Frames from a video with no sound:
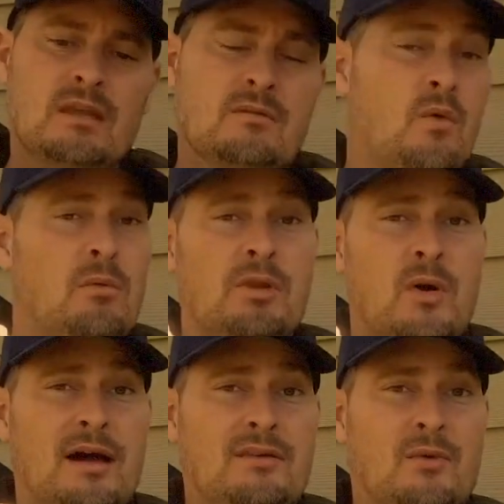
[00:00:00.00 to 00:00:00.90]
won't blow
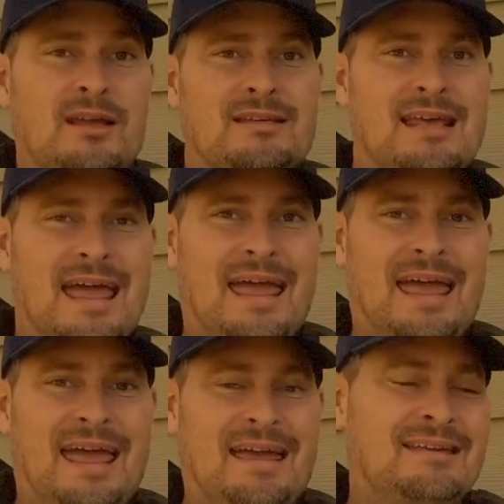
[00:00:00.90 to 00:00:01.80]
out in the wind, which
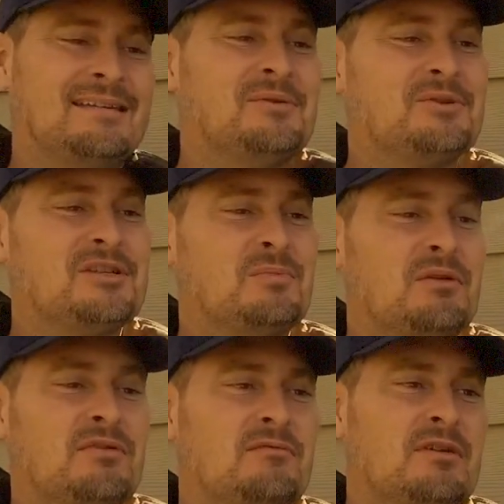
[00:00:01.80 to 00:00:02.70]
is perfect for